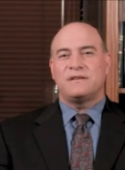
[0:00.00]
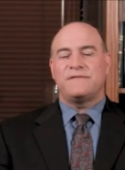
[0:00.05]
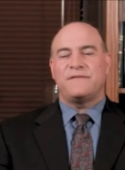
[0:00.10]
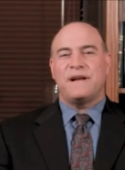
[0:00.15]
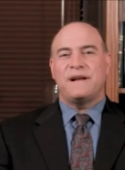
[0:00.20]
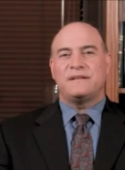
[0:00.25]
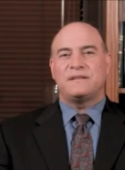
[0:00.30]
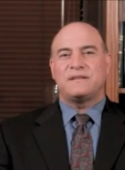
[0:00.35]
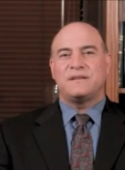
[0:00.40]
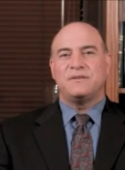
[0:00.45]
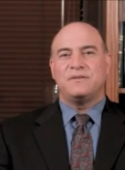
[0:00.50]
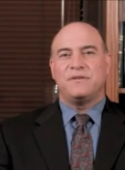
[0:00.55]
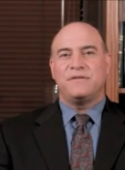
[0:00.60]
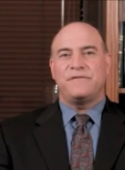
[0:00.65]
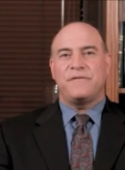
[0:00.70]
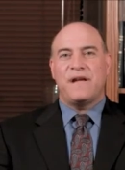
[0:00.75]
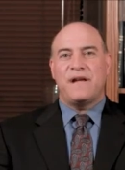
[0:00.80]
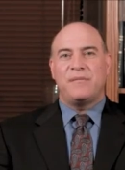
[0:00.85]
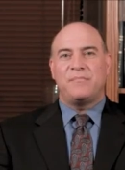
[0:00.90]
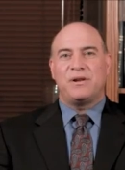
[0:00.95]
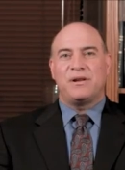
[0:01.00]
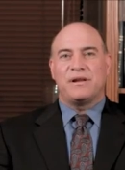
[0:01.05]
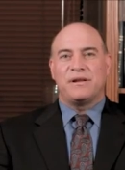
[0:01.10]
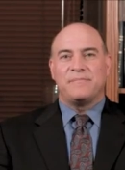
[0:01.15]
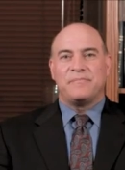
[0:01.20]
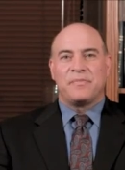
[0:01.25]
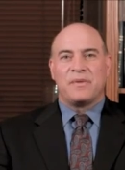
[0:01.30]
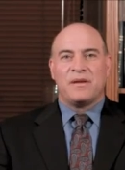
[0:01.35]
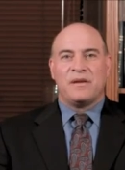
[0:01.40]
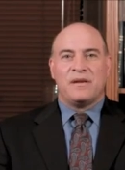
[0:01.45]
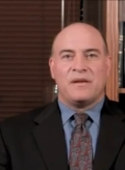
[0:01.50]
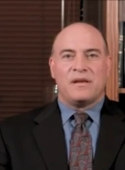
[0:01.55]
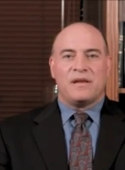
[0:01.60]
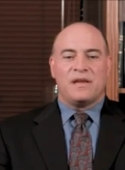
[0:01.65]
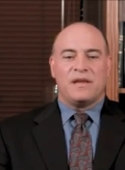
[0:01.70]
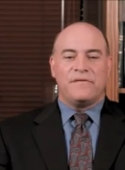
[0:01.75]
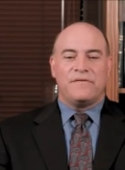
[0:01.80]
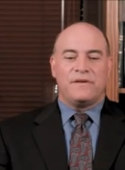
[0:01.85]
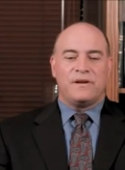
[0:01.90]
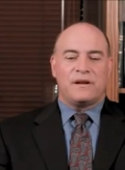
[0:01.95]
fights in your family.
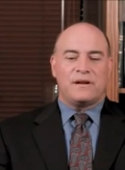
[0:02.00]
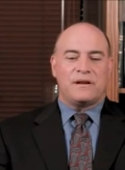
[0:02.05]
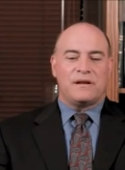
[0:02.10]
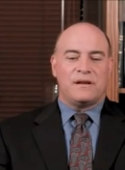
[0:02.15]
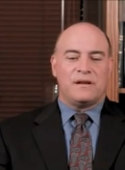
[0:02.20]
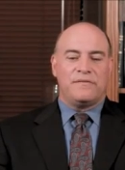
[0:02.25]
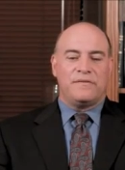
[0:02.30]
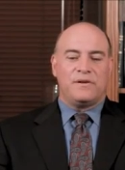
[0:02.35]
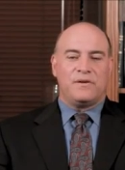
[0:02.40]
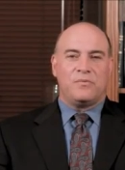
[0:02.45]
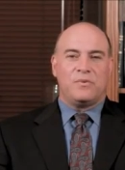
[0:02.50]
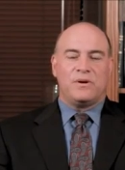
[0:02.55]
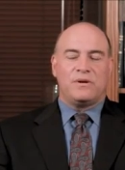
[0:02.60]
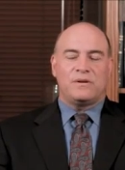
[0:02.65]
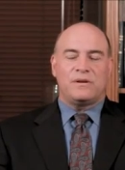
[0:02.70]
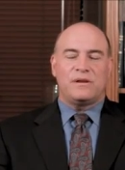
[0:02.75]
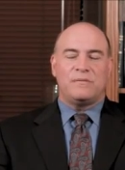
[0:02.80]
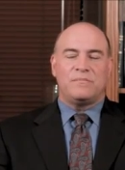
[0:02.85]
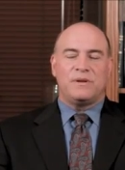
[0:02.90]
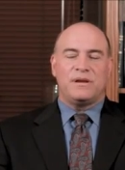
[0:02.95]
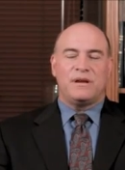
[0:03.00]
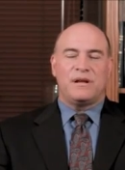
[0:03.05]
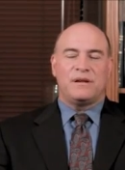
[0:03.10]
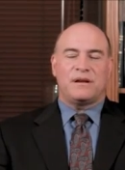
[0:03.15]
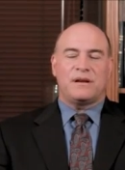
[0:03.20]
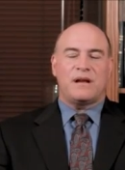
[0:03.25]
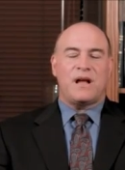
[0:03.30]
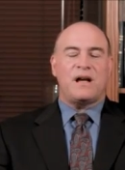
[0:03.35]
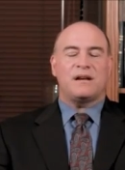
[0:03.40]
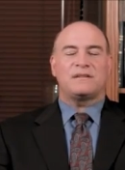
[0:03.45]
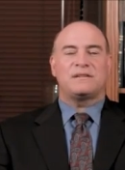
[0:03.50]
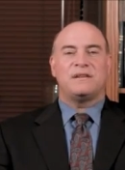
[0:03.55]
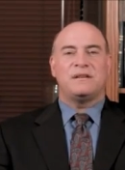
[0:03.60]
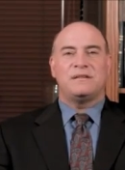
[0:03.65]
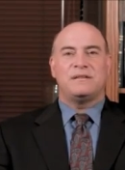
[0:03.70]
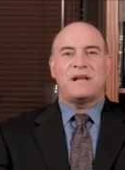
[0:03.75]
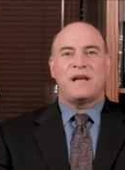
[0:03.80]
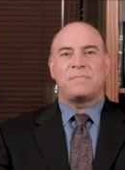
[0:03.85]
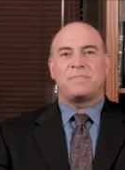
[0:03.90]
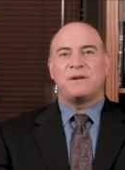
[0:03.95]
Even a will can be on a cocktail
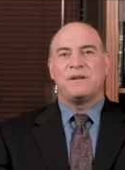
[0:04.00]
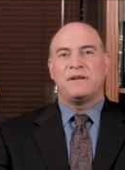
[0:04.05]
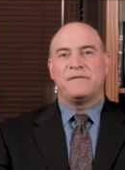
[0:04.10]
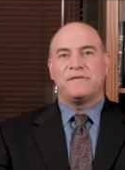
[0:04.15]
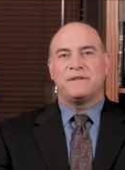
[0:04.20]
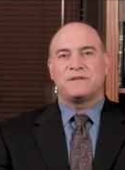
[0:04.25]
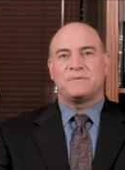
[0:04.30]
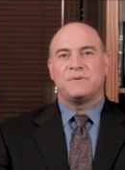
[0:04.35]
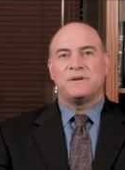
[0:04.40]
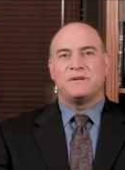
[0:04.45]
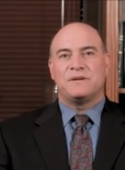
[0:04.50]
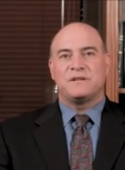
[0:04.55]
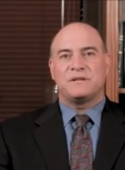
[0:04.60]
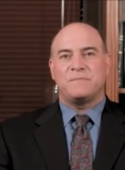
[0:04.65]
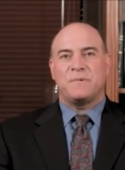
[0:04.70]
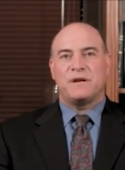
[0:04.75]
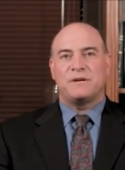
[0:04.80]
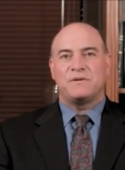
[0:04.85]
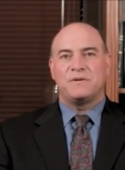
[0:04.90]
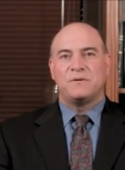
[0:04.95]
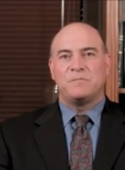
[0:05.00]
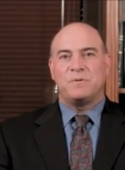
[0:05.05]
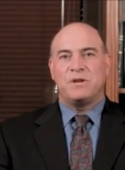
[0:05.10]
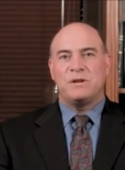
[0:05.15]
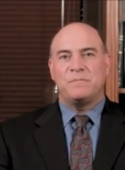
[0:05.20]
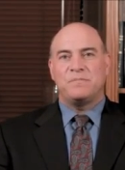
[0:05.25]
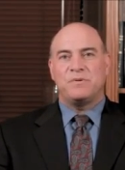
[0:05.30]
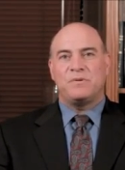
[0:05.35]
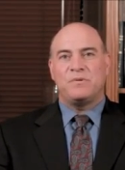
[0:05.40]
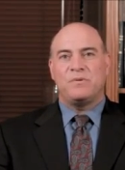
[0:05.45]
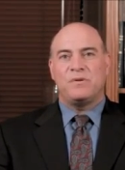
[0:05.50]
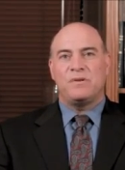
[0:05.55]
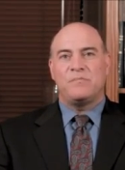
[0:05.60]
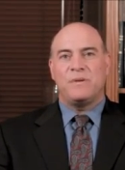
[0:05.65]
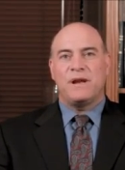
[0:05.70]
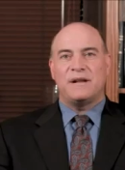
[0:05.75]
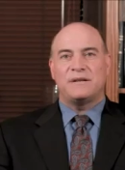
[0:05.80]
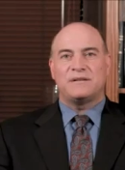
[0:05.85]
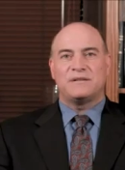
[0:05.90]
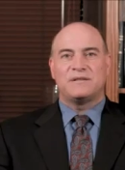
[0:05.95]
napkin if it's witnessed by 2 people. Well,
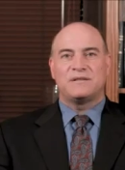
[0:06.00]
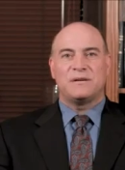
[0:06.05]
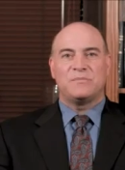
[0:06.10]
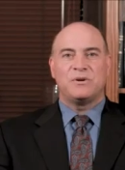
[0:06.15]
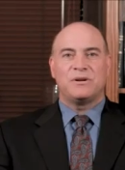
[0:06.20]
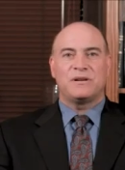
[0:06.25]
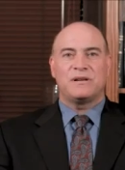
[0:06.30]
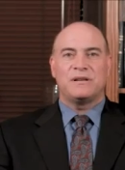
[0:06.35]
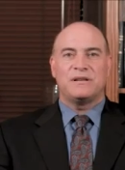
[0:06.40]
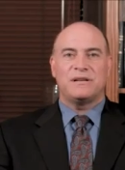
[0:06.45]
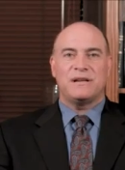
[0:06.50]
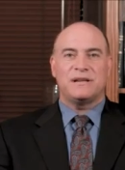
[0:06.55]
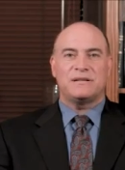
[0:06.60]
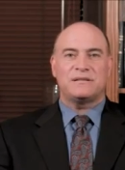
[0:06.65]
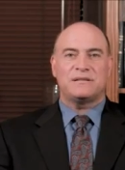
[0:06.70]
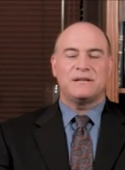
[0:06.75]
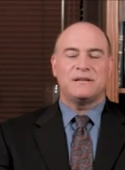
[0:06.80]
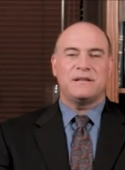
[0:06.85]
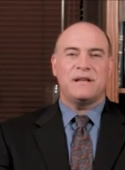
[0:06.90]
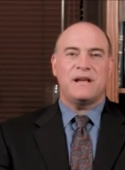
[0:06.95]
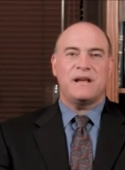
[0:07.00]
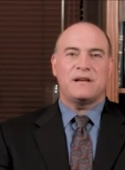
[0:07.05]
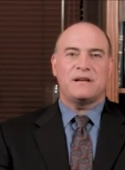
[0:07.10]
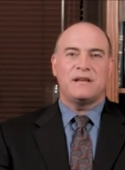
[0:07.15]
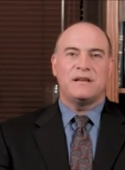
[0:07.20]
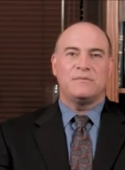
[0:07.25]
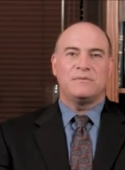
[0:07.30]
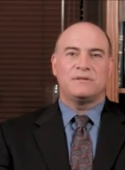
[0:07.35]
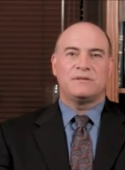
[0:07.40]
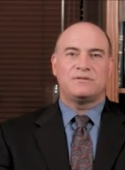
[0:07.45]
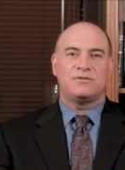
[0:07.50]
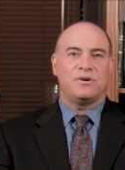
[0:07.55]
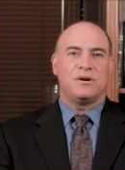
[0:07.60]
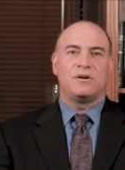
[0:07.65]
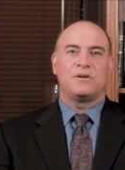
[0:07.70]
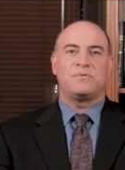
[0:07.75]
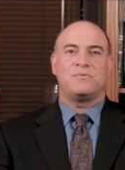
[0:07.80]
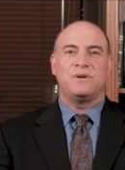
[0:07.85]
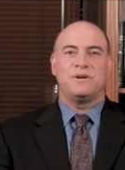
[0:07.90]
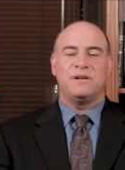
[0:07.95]
imagine someone contesting that. He was
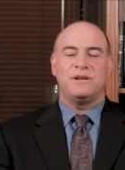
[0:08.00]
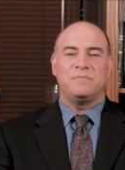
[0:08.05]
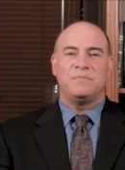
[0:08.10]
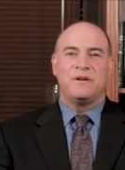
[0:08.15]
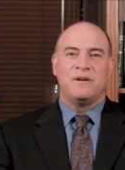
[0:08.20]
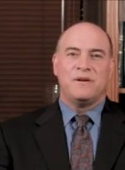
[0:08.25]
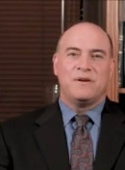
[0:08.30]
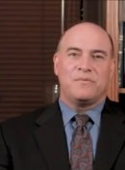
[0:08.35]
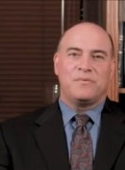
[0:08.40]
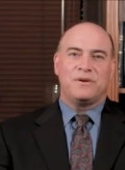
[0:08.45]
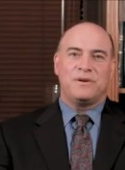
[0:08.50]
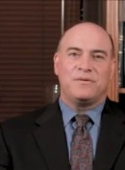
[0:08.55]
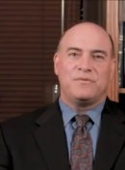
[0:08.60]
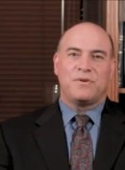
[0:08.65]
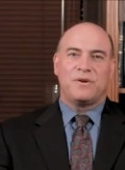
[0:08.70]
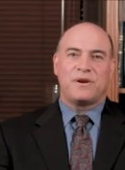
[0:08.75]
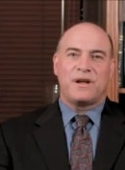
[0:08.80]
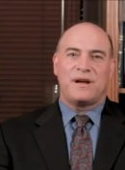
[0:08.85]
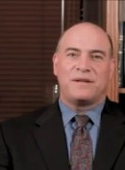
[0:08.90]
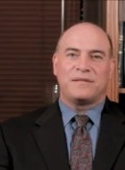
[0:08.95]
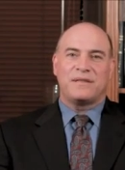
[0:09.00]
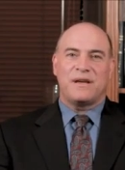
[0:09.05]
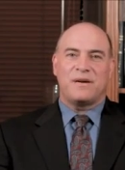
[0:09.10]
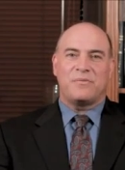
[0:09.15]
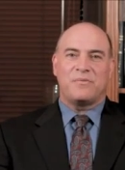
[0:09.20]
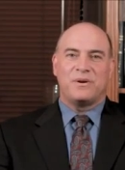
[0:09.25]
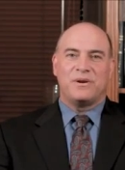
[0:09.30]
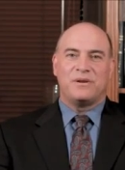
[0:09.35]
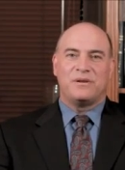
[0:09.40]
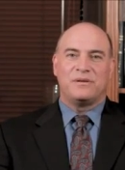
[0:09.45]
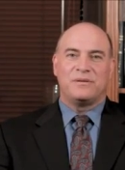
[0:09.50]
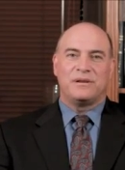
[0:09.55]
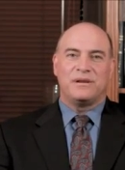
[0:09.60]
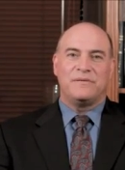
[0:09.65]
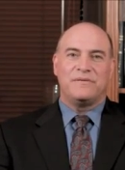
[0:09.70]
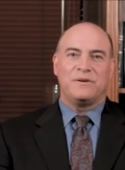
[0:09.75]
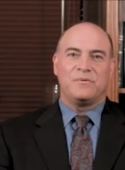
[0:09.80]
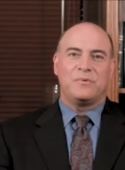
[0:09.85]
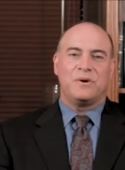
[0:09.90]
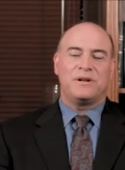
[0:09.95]
drunk when he wrote out that will,
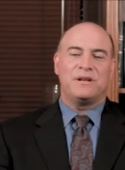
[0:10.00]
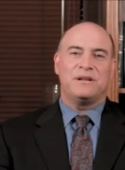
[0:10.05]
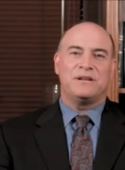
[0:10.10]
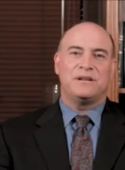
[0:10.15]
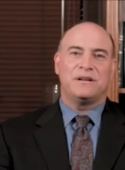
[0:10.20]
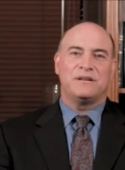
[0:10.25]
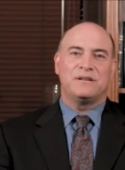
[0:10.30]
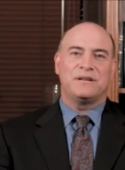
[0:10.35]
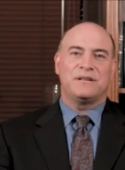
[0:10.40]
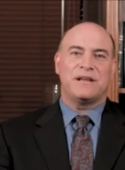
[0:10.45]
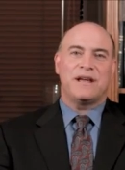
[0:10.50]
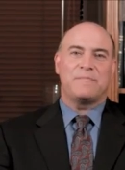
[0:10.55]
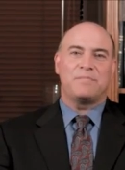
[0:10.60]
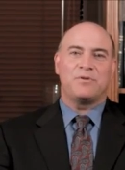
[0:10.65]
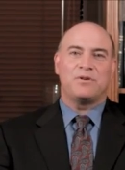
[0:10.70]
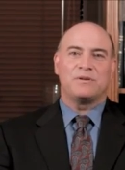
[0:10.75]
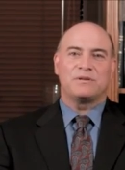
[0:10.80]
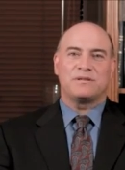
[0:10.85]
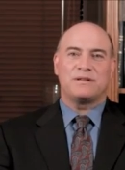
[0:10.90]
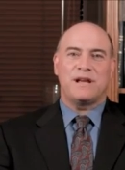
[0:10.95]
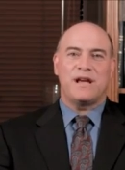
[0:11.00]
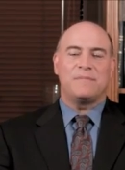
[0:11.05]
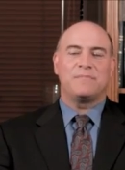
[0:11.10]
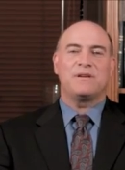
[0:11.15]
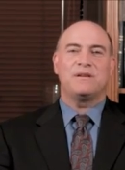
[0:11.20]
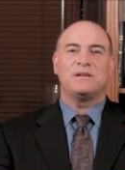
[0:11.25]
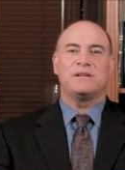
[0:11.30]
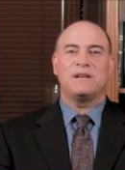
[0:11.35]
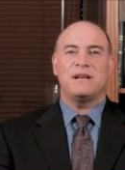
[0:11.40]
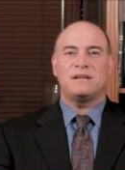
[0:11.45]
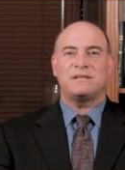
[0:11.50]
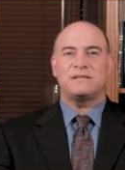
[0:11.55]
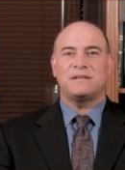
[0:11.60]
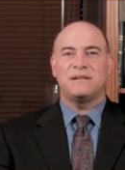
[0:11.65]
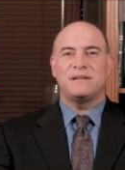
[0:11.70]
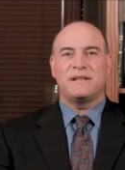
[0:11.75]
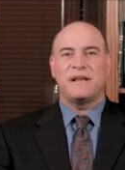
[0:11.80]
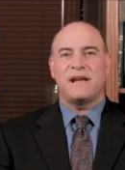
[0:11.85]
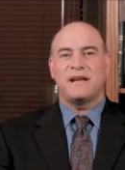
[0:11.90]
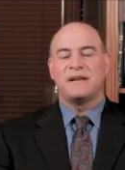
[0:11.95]
leaving what he did to that person. I'm
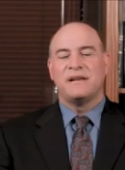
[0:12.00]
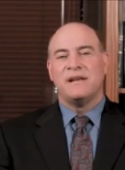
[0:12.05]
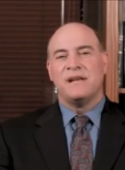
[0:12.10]
contesting that.